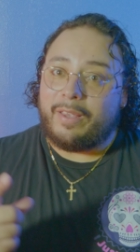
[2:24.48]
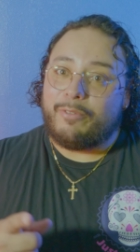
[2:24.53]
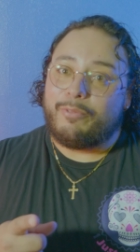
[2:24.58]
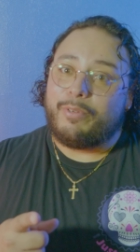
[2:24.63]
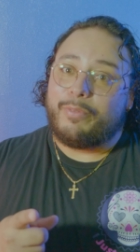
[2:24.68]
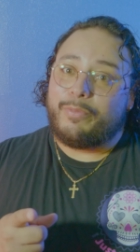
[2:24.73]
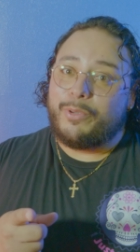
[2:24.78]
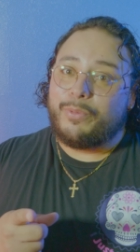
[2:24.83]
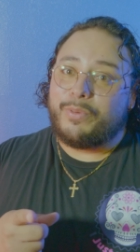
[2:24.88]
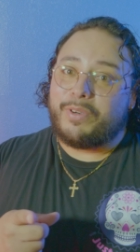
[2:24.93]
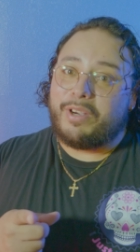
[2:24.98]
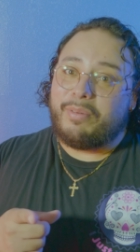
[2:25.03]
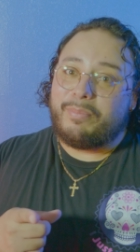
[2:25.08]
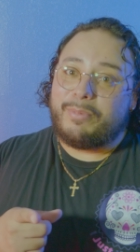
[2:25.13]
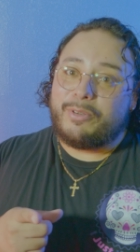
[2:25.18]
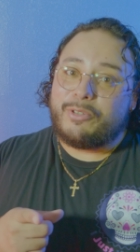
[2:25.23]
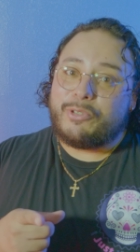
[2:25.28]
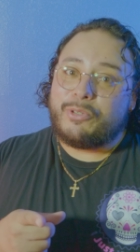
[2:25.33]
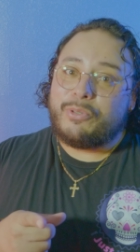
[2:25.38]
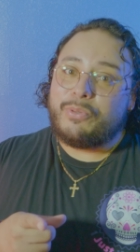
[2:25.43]
review
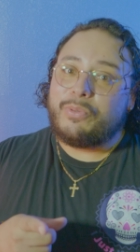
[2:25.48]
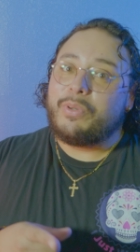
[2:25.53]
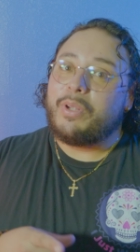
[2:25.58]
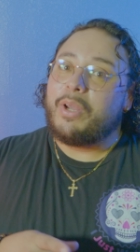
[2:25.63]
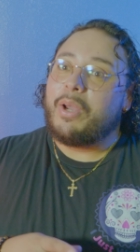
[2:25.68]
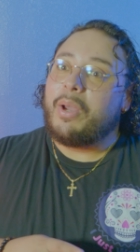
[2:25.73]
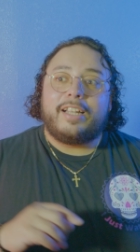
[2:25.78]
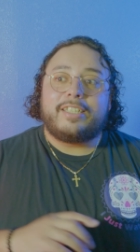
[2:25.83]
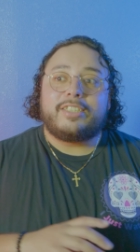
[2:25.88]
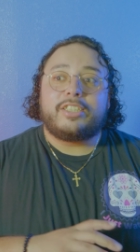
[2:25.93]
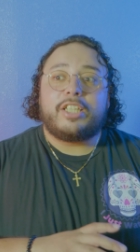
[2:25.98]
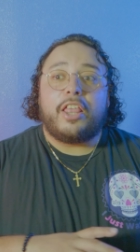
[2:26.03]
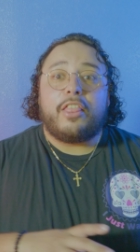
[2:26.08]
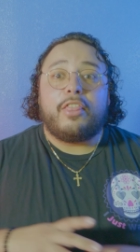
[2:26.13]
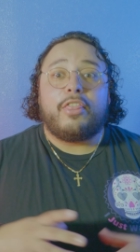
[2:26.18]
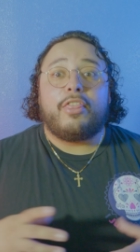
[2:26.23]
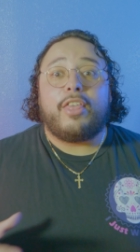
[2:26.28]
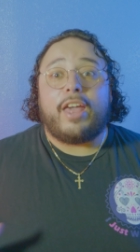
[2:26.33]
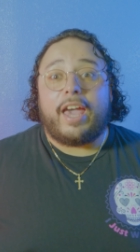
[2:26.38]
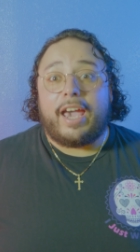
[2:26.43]
coming soon. Let's say
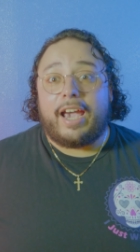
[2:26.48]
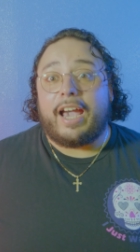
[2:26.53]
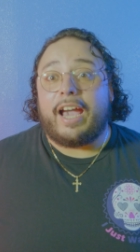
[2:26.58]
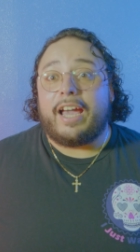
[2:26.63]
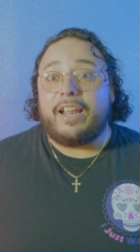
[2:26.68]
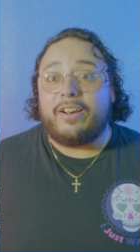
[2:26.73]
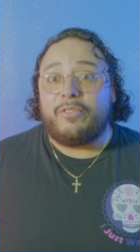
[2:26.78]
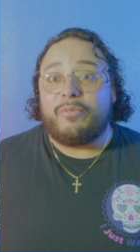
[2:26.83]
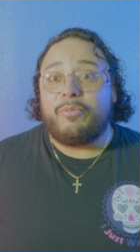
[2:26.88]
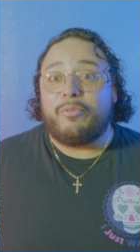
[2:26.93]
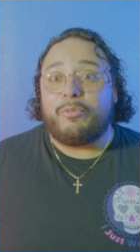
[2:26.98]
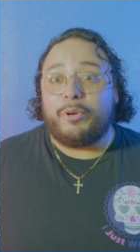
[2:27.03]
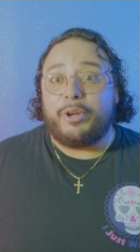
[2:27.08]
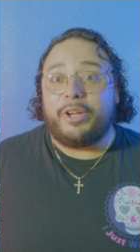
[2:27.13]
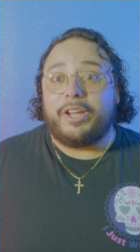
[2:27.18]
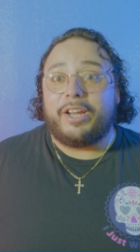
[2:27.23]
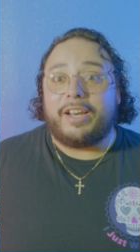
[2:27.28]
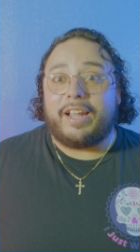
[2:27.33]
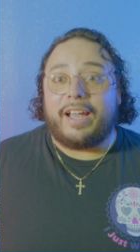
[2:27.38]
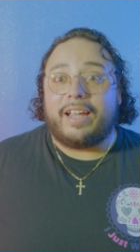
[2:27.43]
that kind of
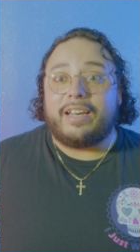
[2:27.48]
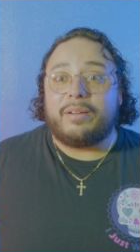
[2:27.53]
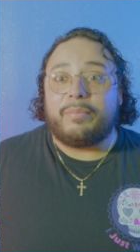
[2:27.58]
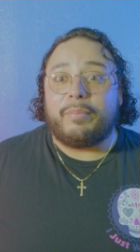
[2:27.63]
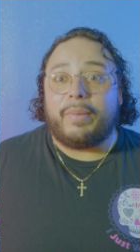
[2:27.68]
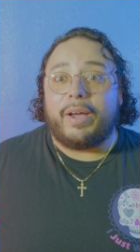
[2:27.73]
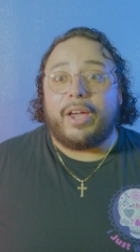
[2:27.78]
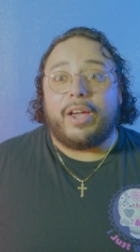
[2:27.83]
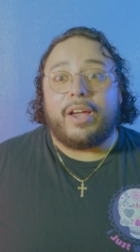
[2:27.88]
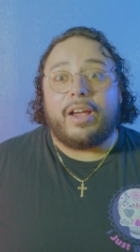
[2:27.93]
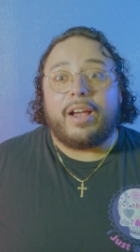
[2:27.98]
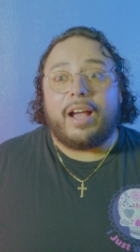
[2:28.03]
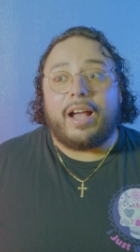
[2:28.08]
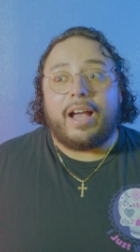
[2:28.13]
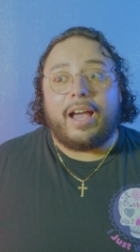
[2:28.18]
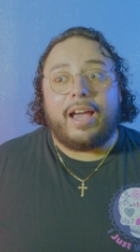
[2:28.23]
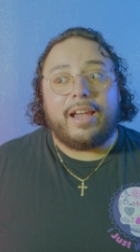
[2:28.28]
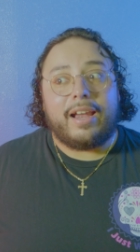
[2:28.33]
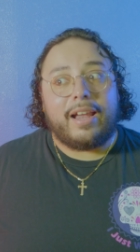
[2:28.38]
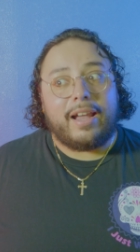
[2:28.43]
reignited my.
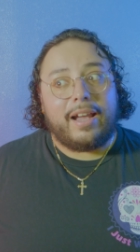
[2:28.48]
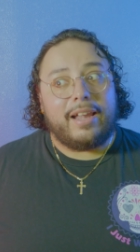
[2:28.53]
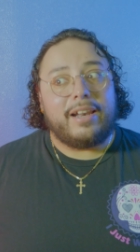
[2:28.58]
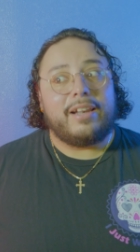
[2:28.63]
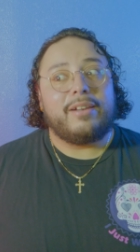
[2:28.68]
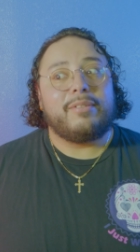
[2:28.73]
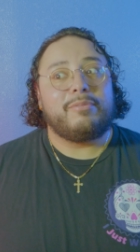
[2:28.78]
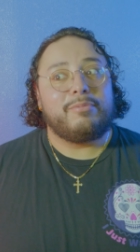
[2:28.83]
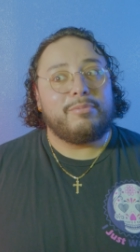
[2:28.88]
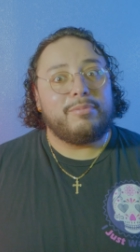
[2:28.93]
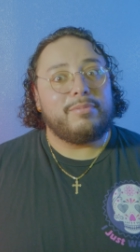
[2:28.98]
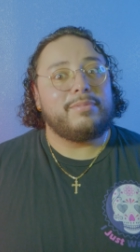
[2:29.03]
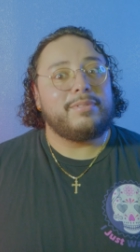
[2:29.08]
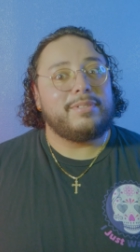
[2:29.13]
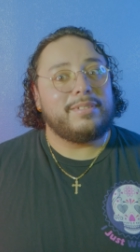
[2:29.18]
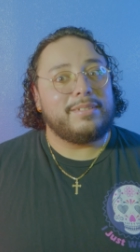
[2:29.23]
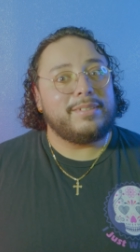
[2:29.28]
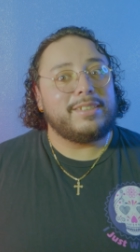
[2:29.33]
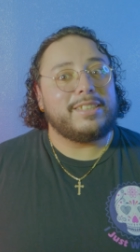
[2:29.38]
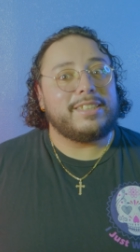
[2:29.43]
I kind
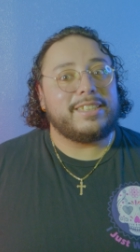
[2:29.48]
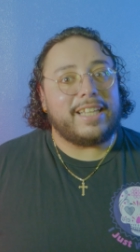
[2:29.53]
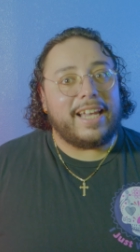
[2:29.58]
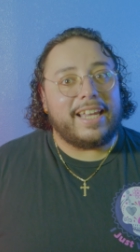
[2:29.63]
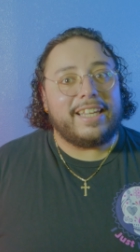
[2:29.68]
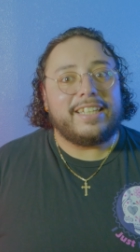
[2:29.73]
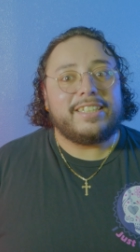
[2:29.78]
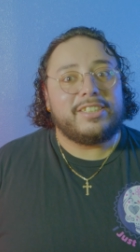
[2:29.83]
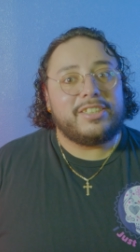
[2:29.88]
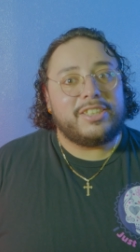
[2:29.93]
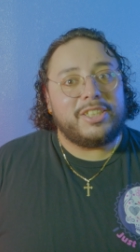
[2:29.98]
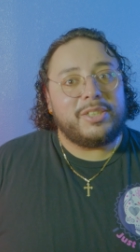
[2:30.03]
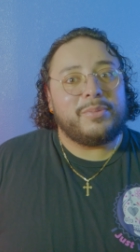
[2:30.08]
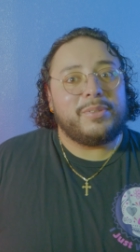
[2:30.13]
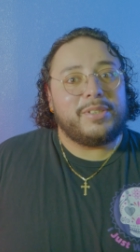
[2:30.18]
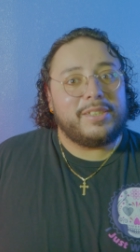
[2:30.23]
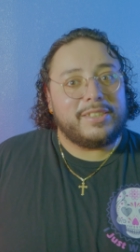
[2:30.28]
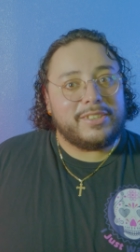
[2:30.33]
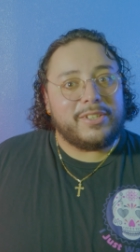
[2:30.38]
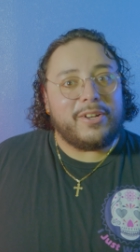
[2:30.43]
of excited to see
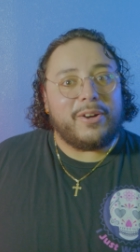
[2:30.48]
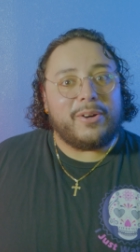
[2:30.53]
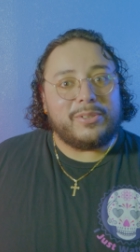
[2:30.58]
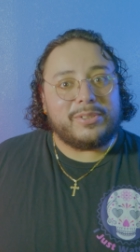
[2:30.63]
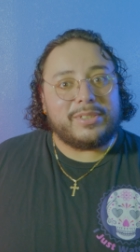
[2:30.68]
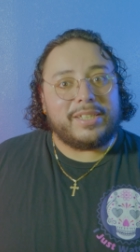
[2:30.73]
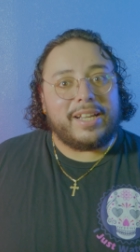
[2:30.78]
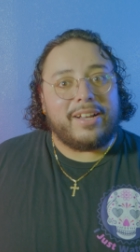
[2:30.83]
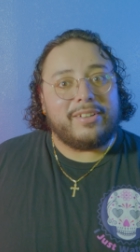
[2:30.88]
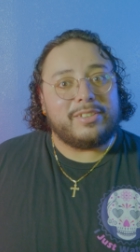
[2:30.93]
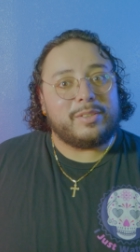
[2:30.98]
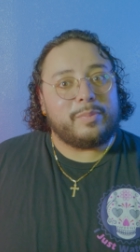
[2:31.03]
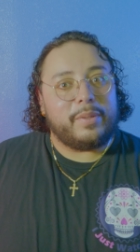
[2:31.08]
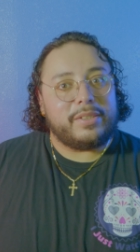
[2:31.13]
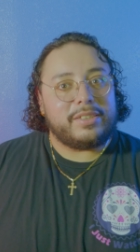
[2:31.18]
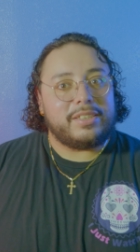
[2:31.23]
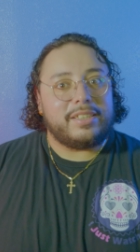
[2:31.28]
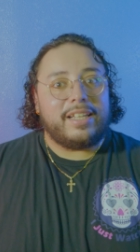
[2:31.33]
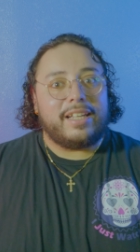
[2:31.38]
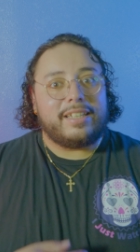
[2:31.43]
where this goes now,
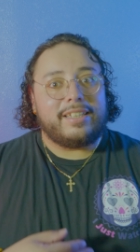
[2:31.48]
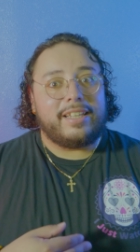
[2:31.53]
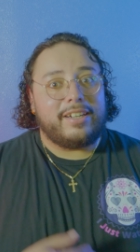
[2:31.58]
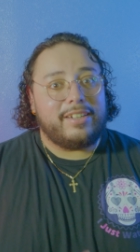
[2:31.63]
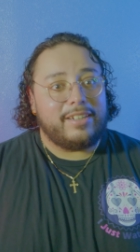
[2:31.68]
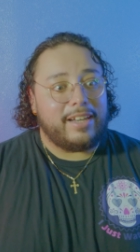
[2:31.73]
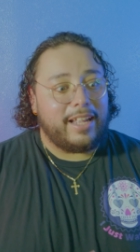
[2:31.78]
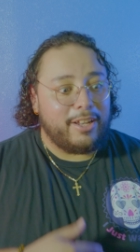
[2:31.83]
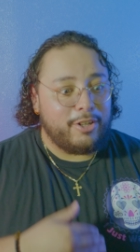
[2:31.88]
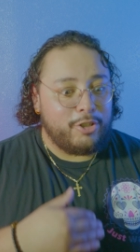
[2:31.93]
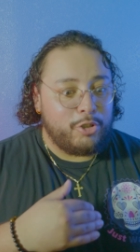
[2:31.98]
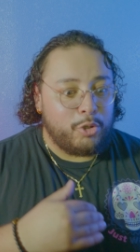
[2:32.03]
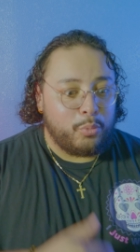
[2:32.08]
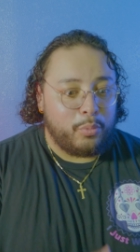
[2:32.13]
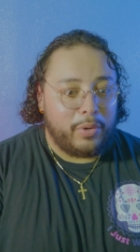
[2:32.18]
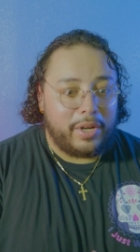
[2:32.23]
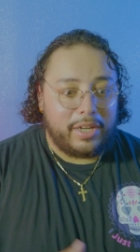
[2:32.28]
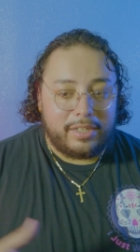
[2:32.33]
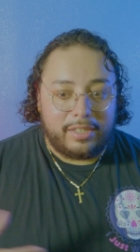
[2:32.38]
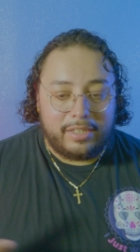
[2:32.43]
especially that they're like
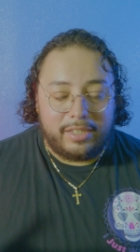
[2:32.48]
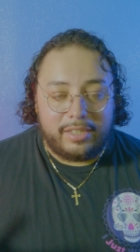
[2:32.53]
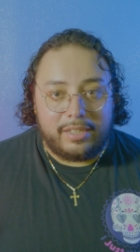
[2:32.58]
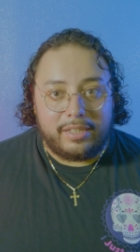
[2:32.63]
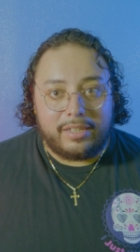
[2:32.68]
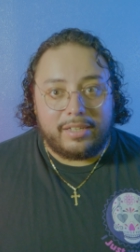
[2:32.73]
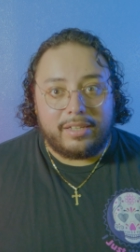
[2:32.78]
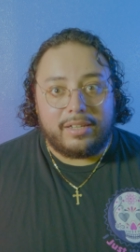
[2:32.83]
directly